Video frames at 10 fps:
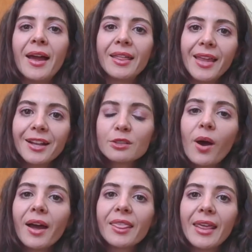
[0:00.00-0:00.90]
And that's
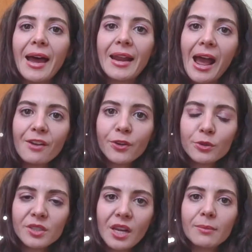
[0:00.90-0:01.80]
why that
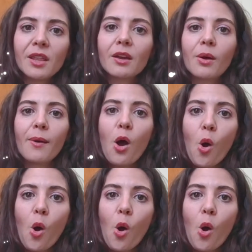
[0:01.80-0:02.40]
AFCO statement that I'm